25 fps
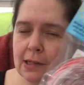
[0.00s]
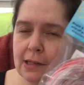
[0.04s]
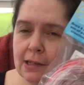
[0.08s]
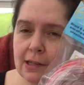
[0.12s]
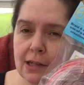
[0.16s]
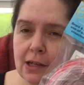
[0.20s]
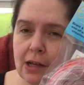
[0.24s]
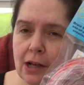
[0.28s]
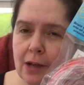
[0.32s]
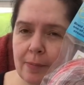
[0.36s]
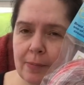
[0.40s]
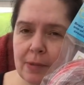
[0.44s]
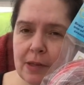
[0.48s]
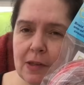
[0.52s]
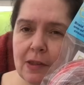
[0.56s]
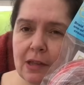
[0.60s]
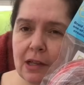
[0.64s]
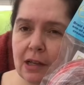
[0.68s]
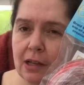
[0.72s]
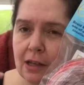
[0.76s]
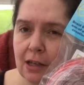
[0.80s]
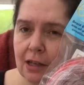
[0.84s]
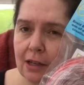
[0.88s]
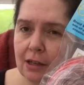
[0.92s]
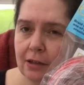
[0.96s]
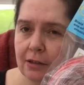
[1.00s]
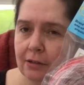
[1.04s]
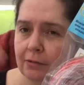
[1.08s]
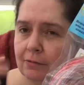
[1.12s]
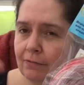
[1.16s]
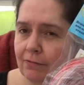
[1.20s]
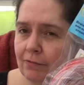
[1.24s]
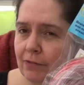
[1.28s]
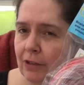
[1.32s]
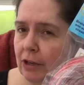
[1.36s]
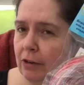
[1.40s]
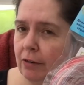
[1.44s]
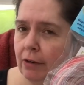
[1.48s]
then it got me thinking
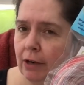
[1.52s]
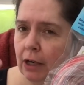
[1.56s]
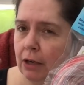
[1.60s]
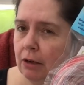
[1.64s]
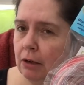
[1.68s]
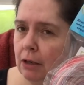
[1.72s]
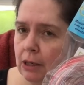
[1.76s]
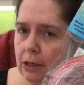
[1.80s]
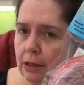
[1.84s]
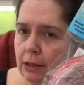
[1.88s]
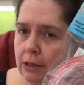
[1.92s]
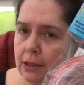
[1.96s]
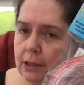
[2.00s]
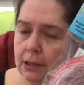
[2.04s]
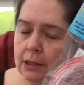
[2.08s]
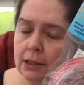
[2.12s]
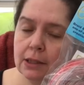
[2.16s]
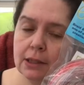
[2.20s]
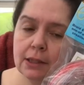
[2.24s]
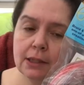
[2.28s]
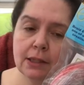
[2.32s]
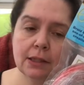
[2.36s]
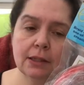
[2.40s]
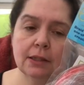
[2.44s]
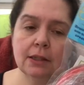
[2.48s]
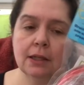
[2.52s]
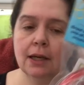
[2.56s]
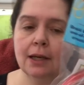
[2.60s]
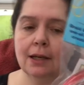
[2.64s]
fairy garden and